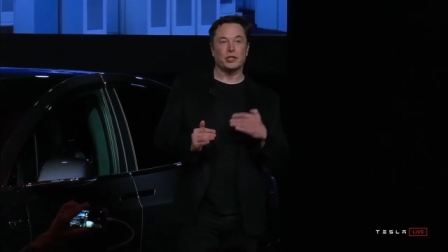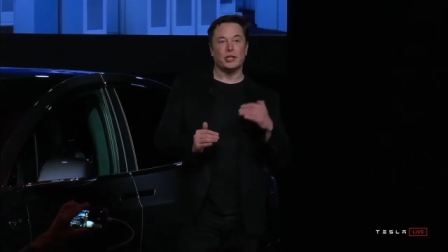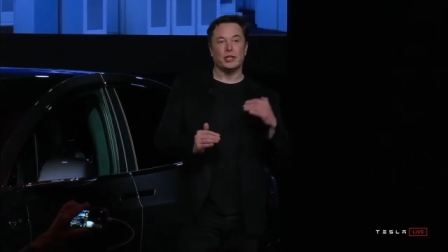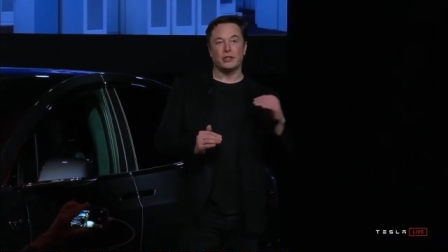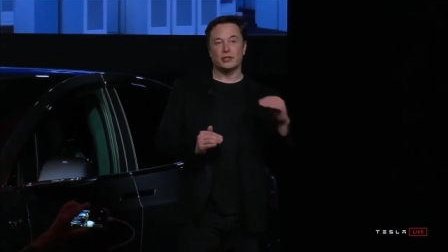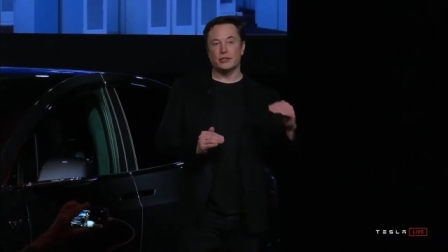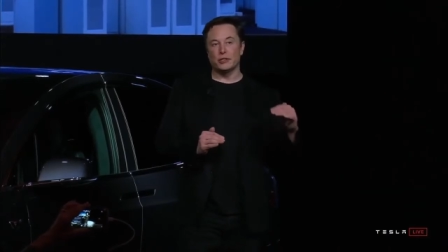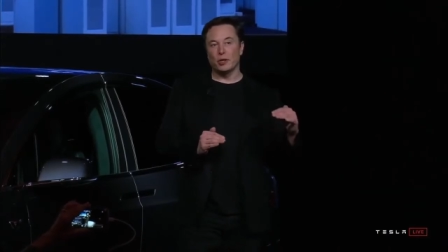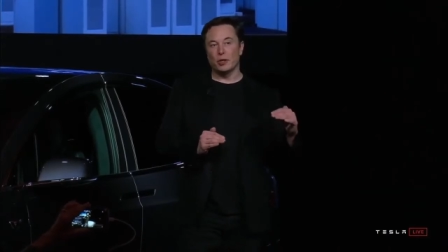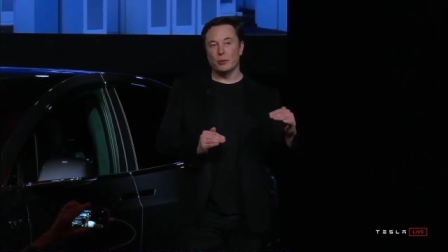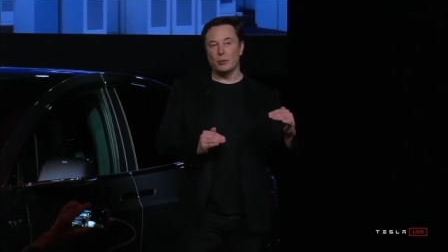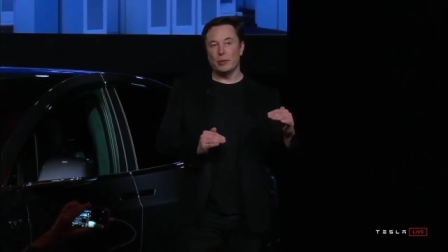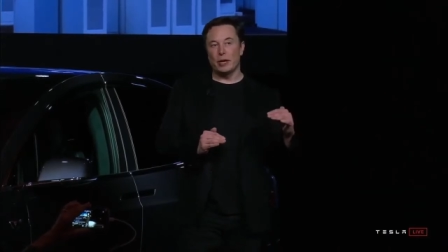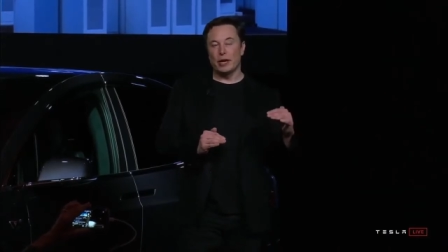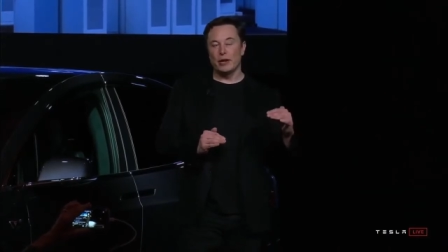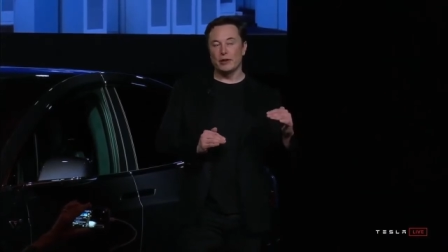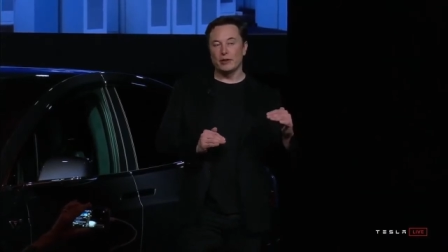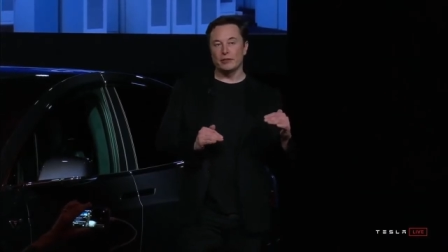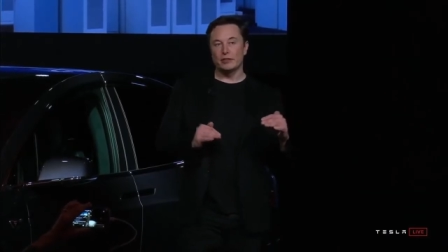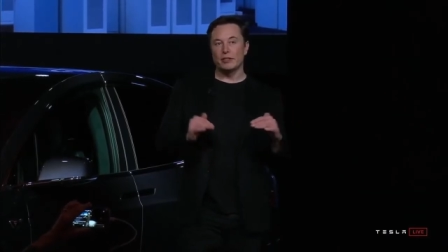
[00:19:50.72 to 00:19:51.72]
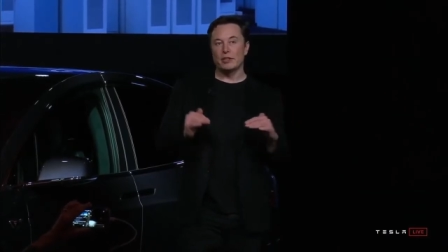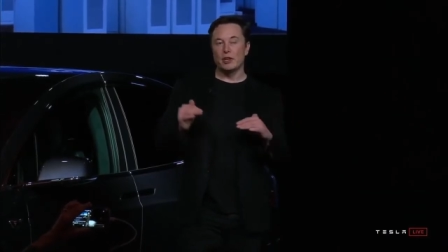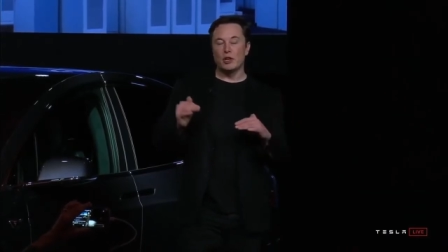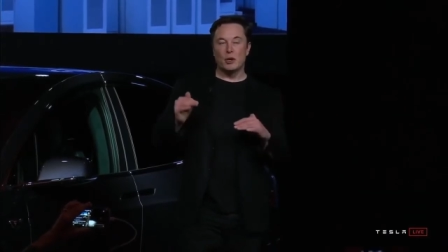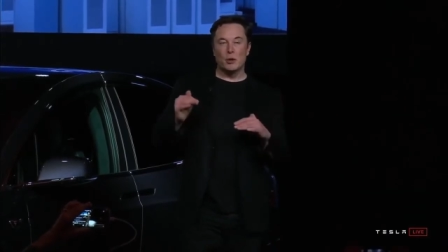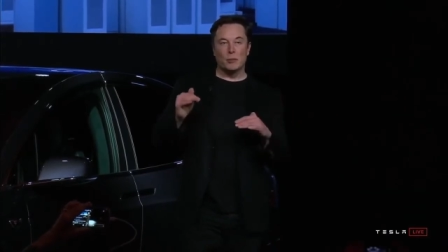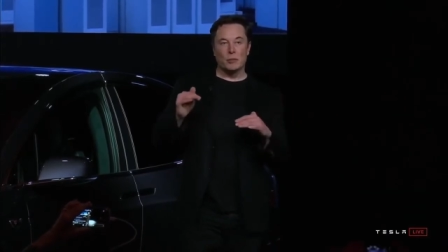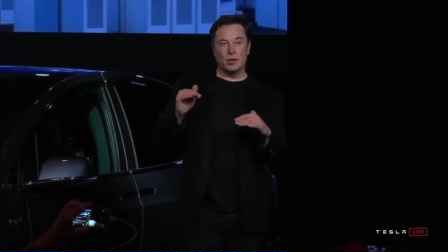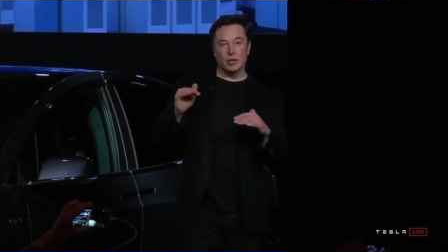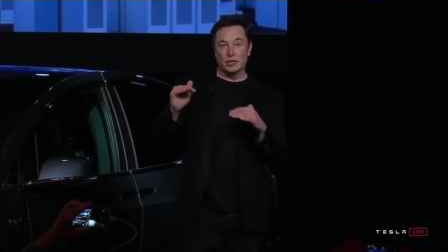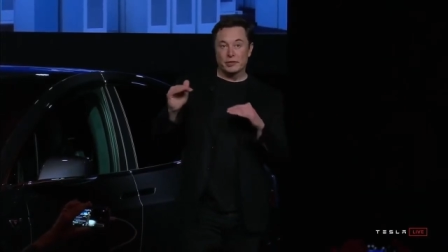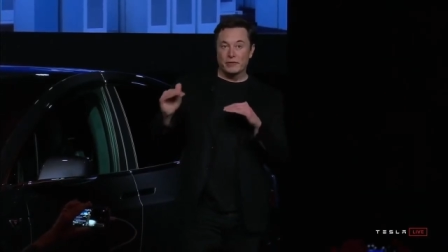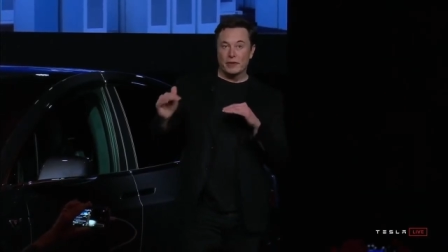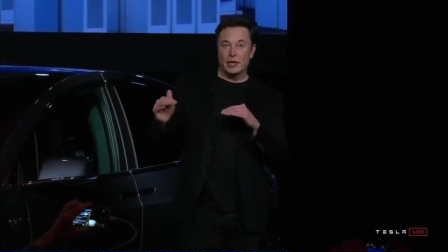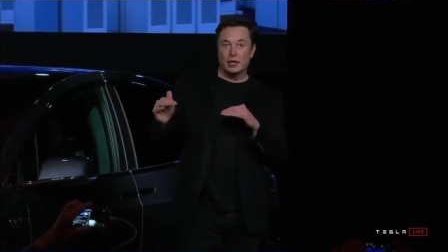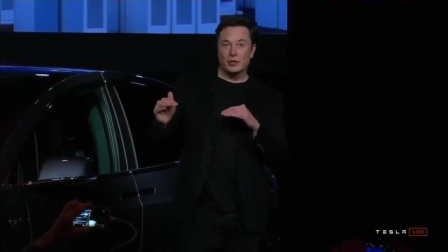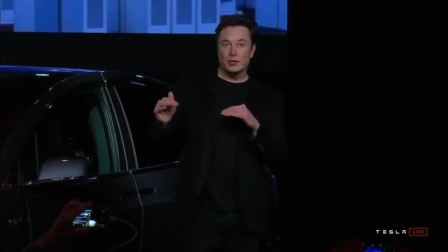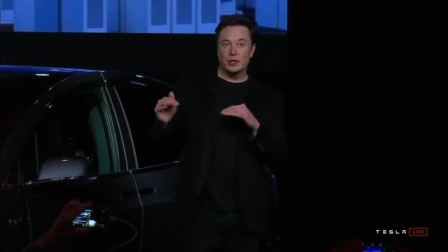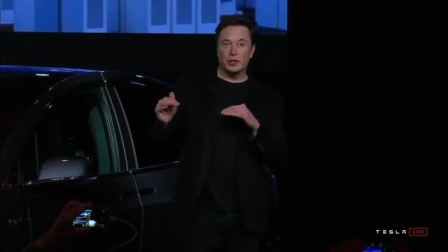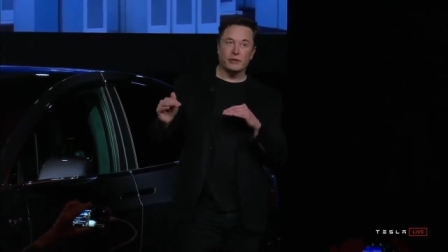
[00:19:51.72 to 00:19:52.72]
needs the solar panels plus the
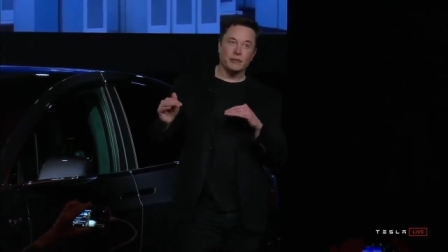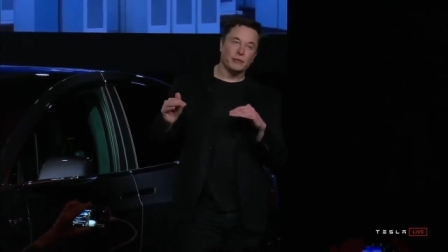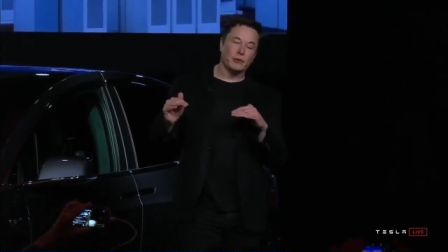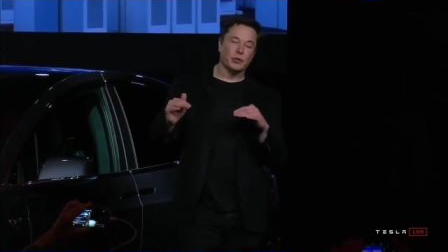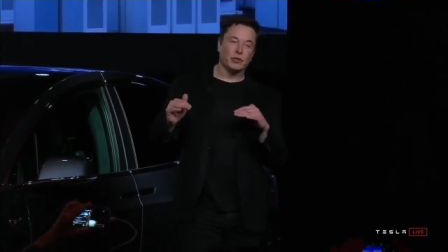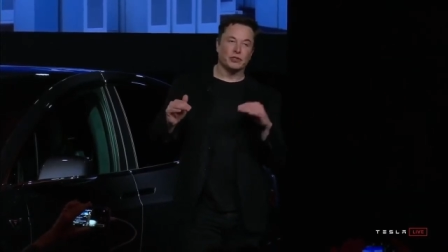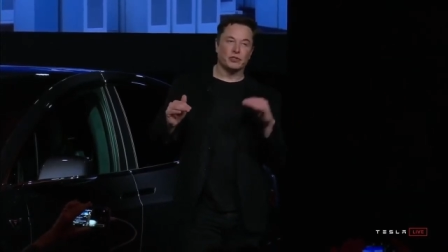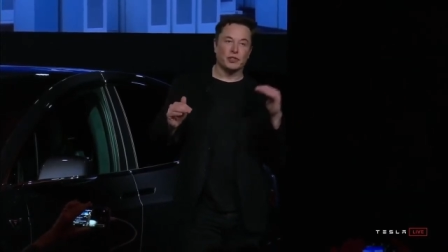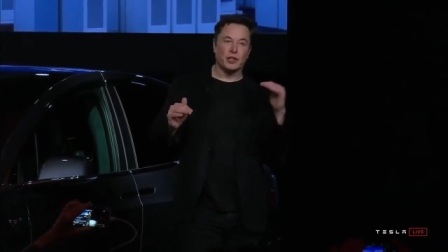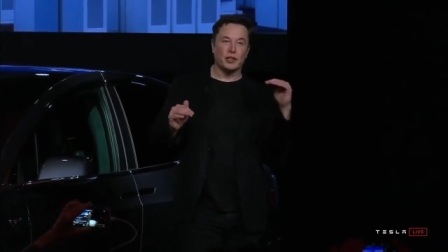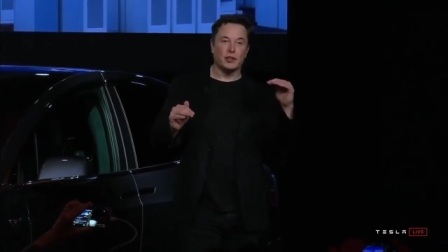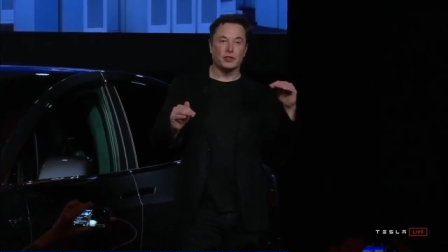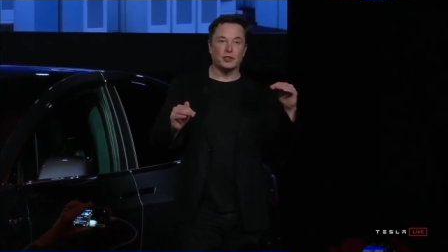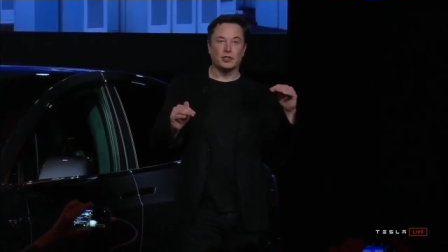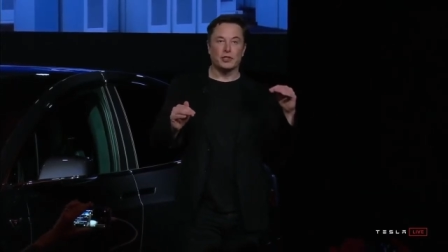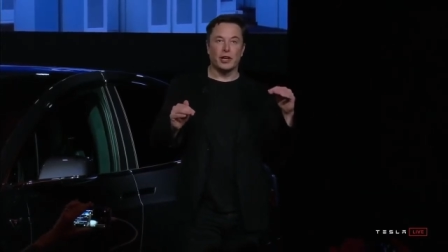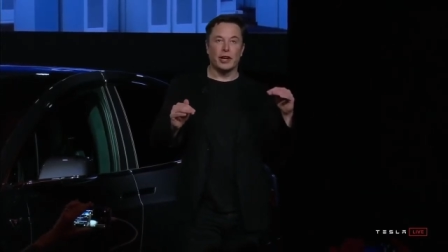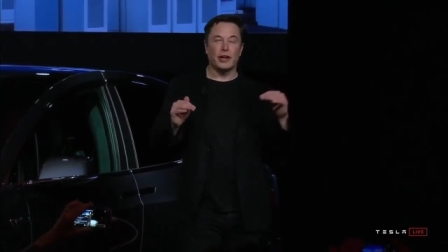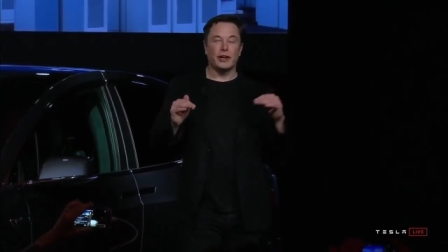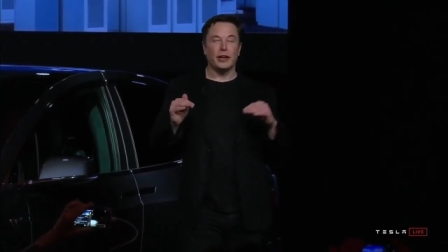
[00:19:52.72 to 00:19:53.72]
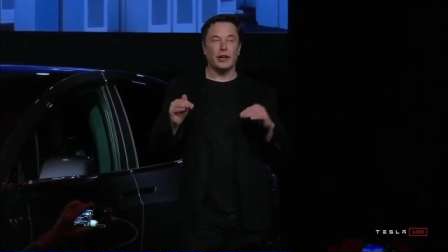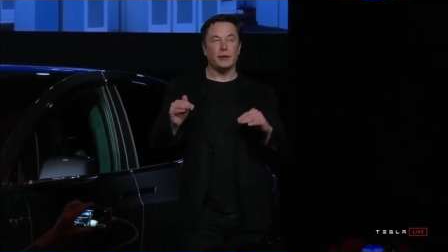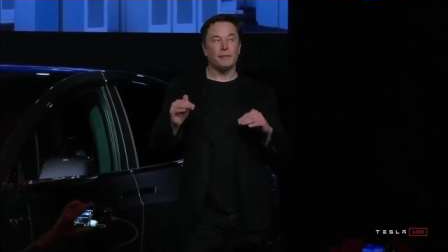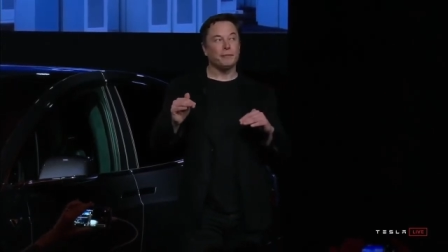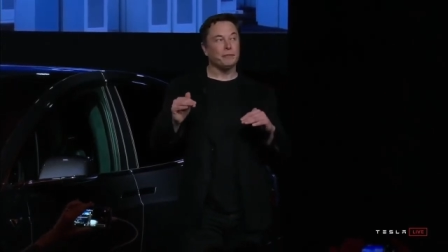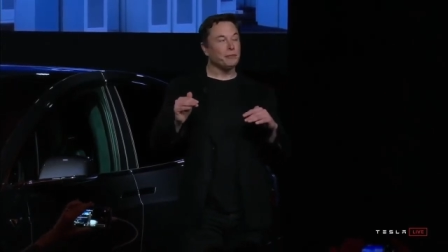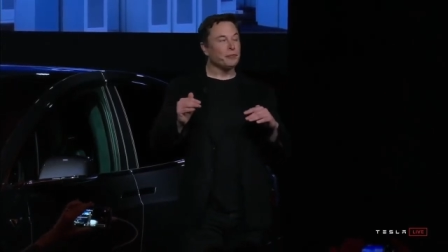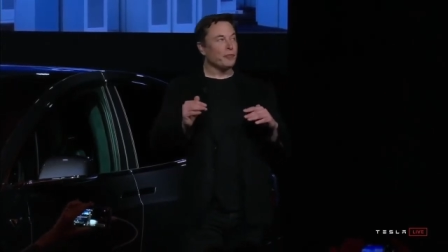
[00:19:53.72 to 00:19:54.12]
battery because the sun doesn't shine at night,